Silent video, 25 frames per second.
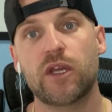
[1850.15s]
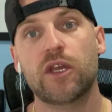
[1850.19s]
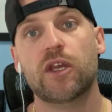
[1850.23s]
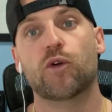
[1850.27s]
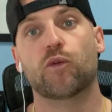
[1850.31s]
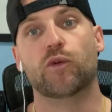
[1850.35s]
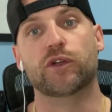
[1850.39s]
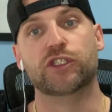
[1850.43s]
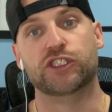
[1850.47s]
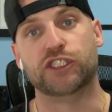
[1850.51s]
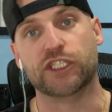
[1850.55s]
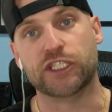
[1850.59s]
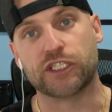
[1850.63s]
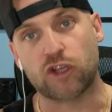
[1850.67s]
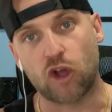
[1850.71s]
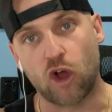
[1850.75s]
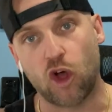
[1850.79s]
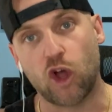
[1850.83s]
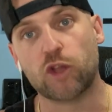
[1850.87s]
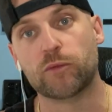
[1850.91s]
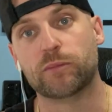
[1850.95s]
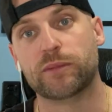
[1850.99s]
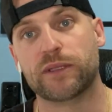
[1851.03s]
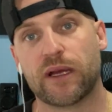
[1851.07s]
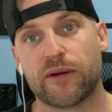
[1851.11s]
when she
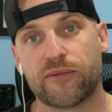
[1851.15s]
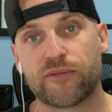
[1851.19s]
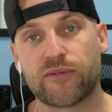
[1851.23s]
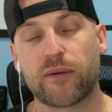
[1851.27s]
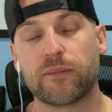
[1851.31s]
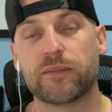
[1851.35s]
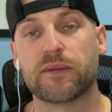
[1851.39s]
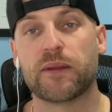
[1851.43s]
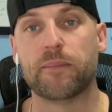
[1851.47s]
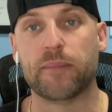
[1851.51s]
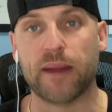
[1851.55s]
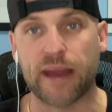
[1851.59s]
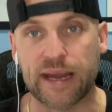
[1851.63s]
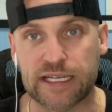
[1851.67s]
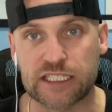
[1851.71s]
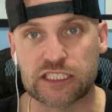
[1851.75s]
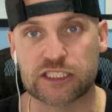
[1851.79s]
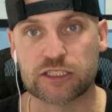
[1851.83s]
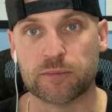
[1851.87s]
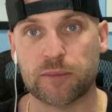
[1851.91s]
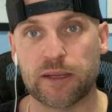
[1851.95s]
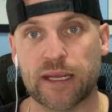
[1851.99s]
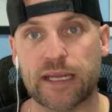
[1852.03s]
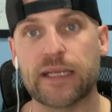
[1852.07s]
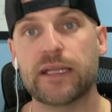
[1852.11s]
called me up from the
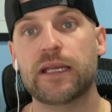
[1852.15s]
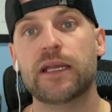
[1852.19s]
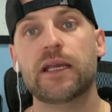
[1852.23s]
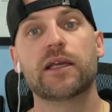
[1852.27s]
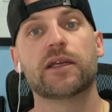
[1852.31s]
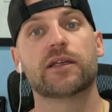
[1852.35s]
basement,